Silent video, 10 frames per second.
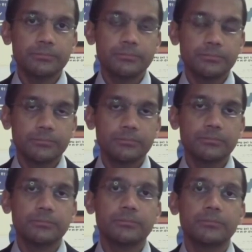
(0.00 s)

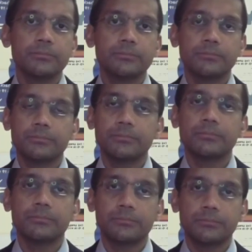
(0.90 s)

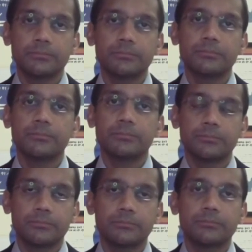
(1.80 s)

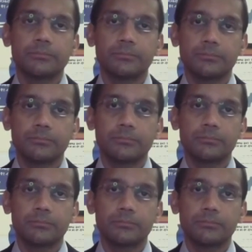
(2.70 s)

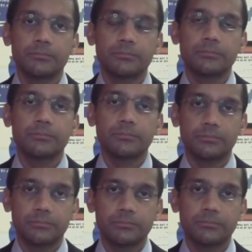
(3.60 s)

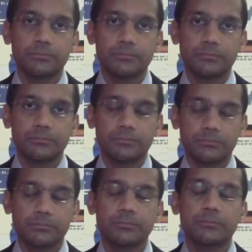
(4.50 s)

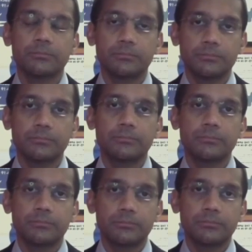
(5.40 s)

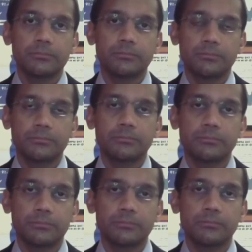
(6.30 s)

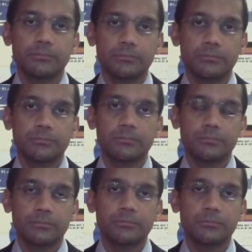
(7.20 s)
(silent)